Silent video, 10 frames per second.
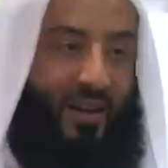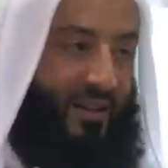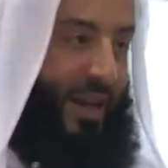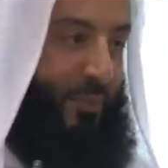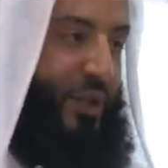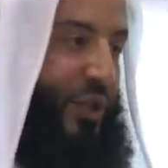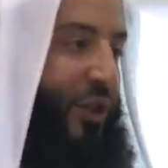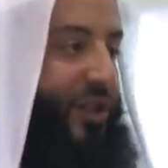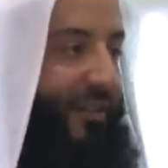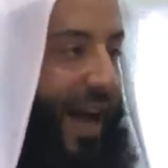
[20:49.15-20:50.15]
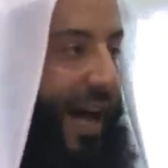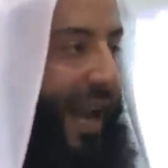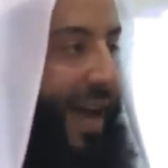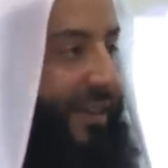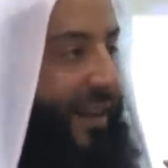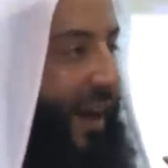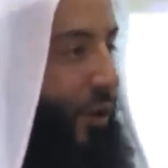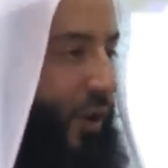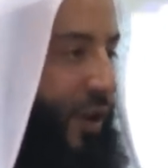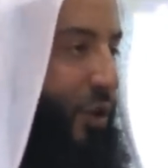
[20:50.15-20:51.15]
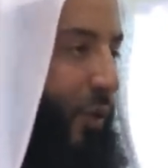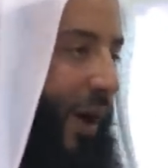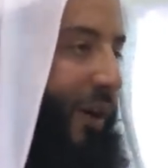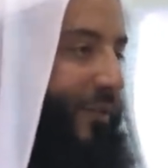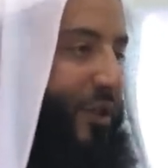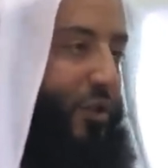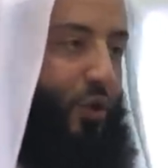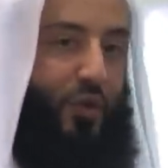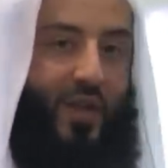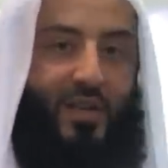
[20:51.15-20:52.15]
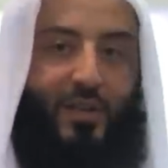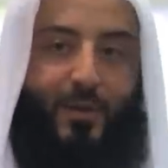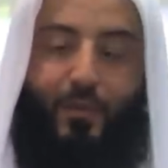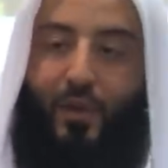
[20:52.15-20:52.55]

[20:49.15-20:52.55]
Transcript: the Aboriginals of Ireland, and according to one of the stories,